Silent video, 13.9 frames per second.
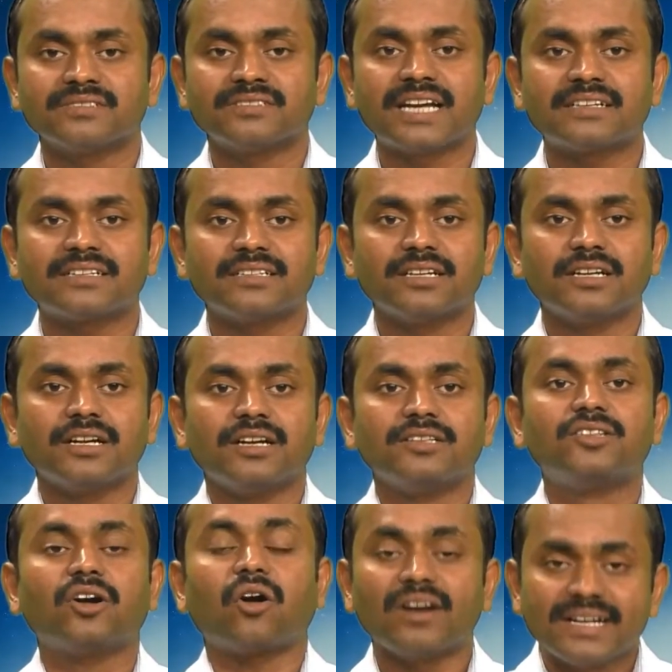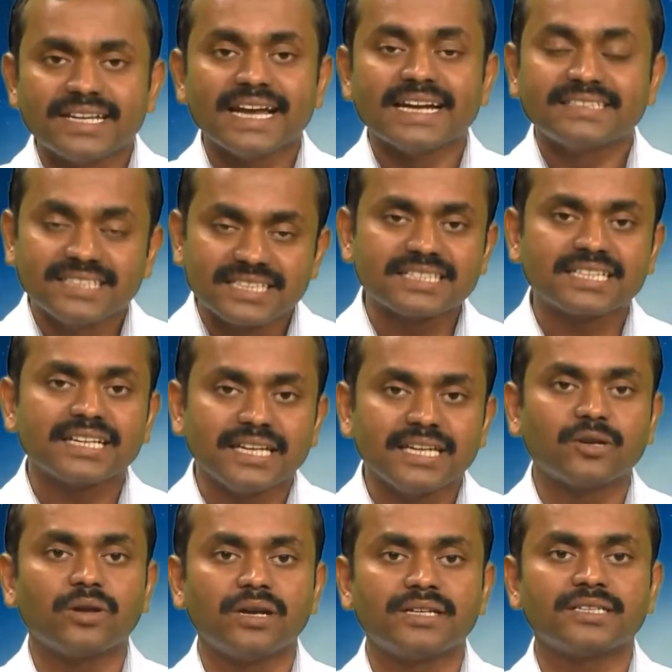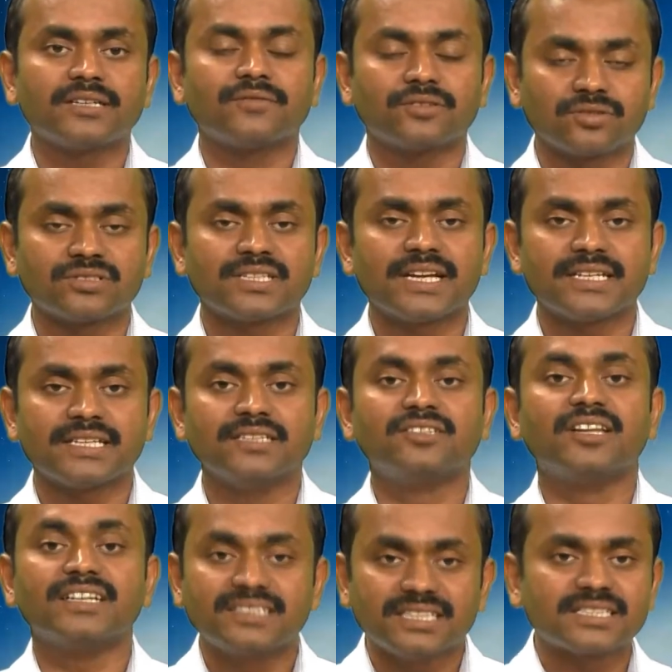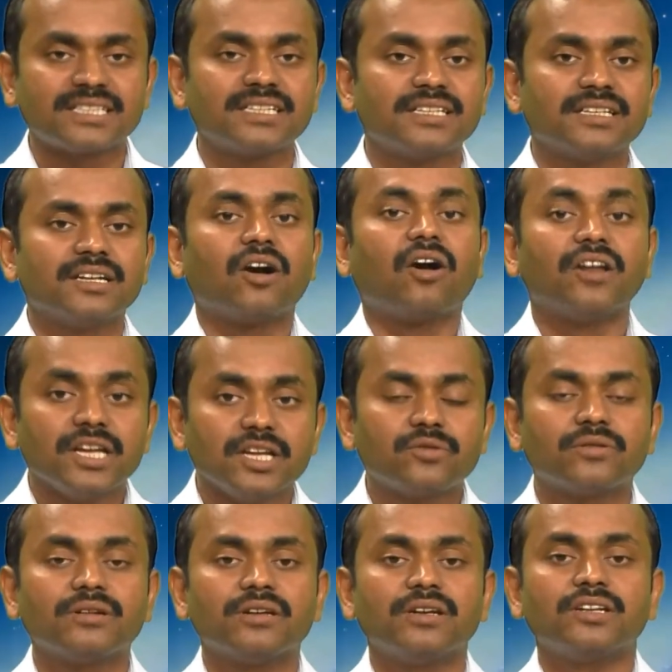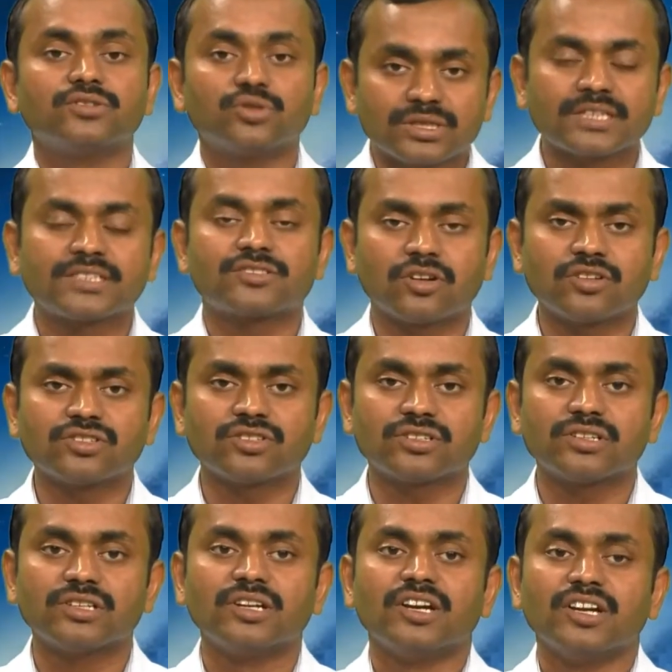that the already existing inequality of the society, the existing unequal social structure